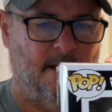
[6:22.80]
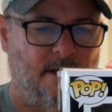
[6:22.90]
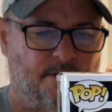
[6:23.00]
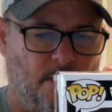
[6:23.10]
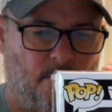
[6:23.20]

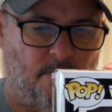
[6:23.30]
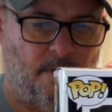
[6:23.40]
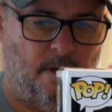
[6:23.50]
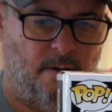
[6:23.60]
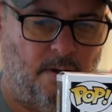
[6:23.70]
So
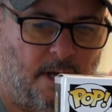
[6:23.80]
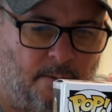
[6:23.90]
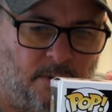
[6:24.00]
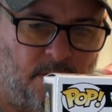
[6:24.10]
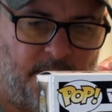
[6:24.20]

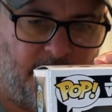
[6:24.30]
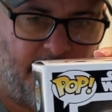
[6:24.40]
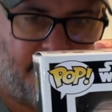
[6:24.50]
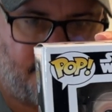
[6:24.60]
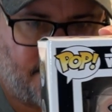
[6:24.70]
I'm looking
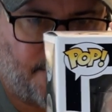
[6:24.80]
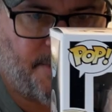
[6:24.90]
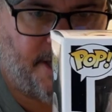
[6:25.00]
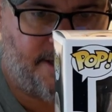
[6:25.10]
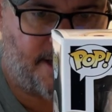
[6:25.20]
at some
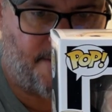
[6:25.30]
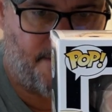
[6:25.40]
of these on